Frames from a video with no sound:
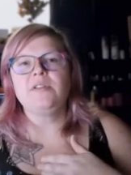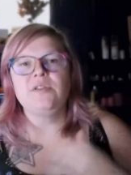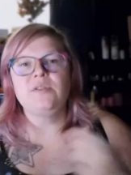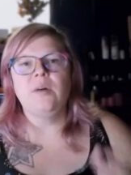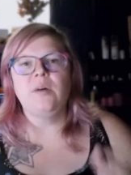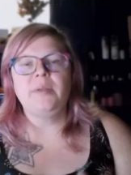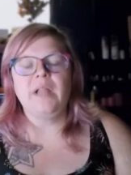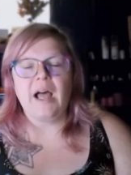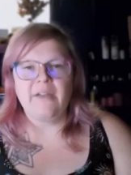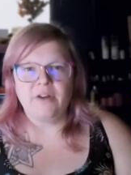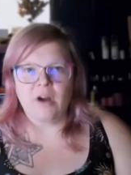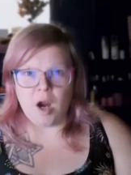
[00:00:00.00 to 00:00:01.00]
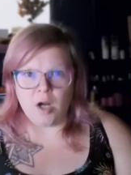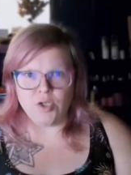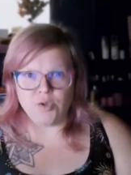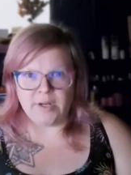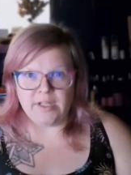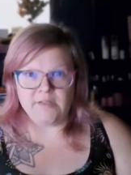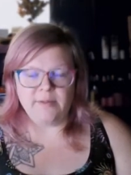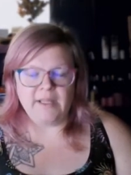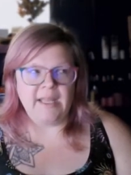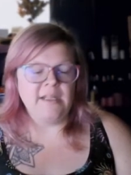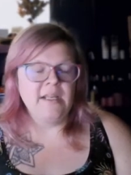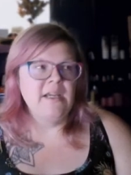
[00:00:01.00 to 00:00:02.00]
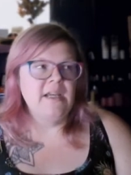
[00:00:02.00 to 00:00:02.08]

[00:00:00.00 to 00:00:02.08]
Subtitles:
to apply for a heart transplant.